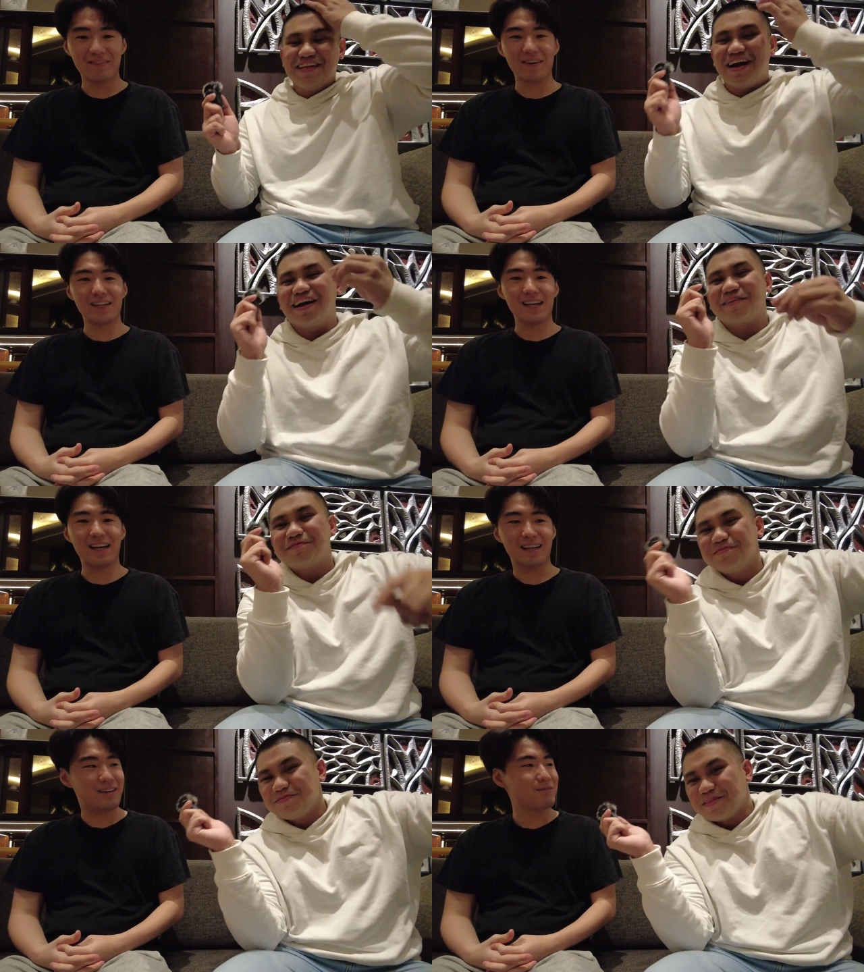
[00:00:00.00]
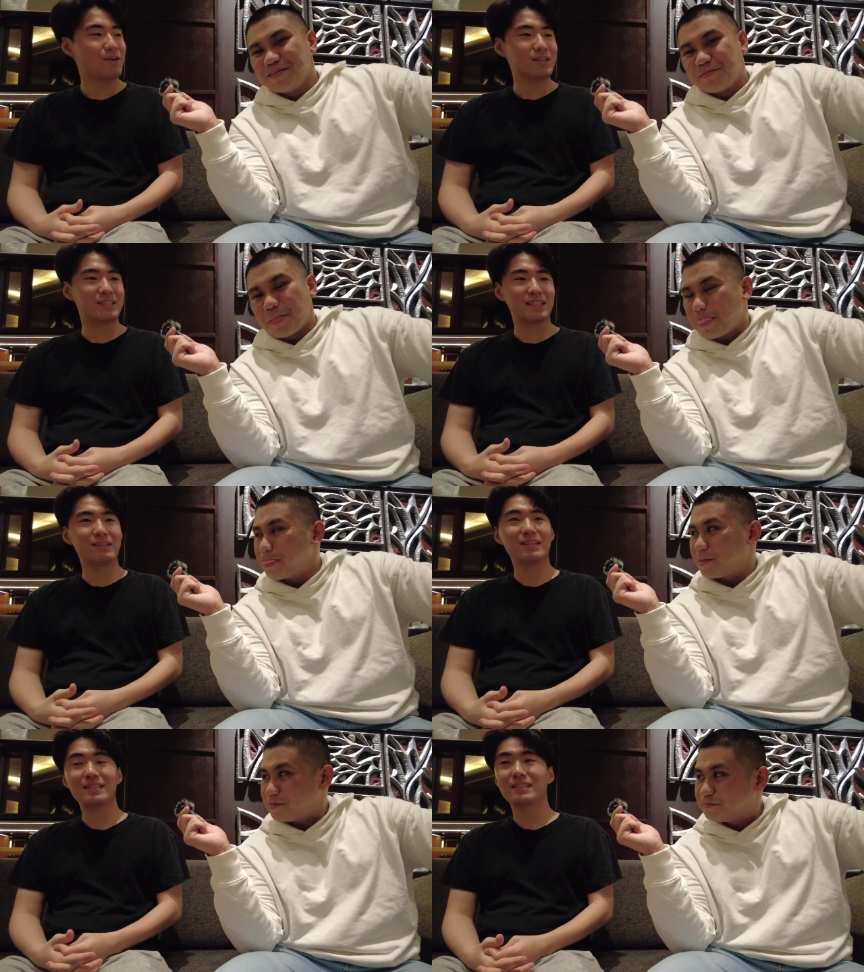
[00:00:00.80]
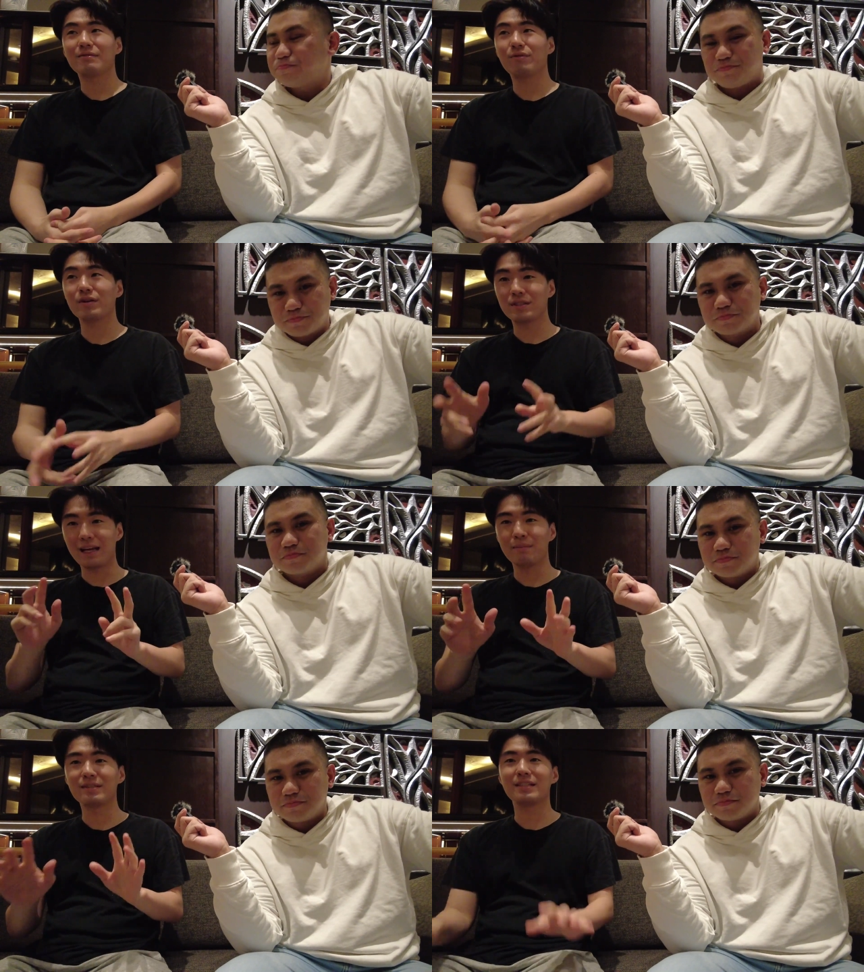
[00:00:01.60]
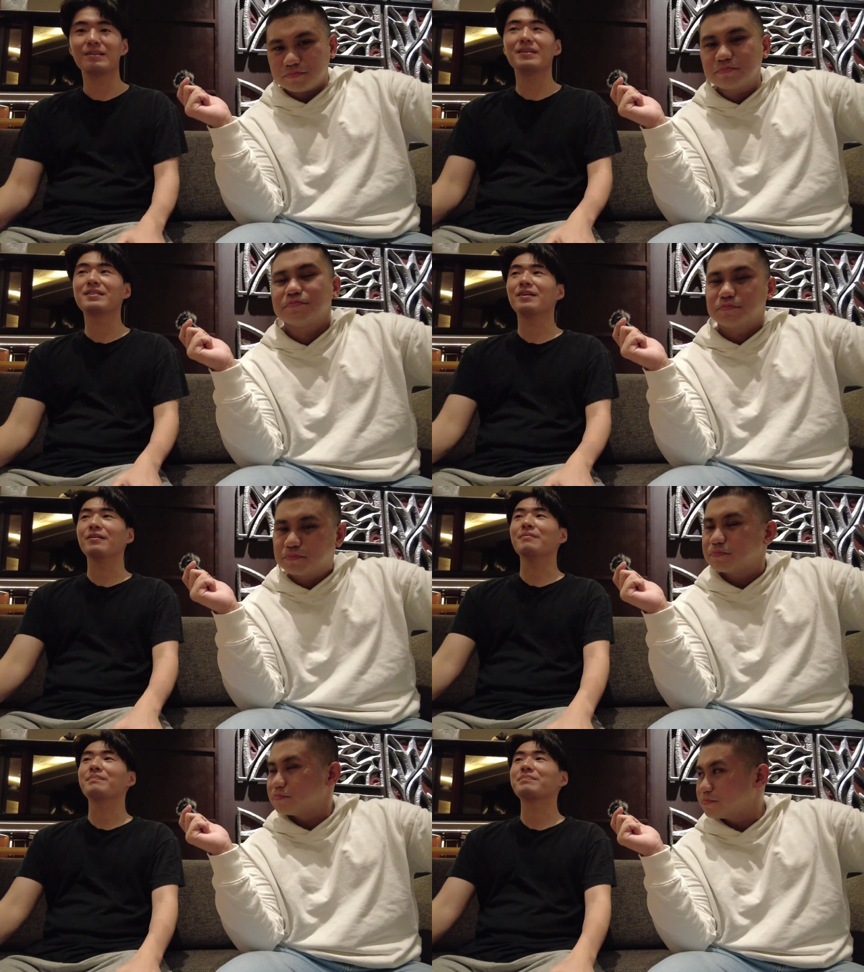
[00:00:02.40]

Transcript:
Speaker 1: But All right. yeah, first series, first M series. Um,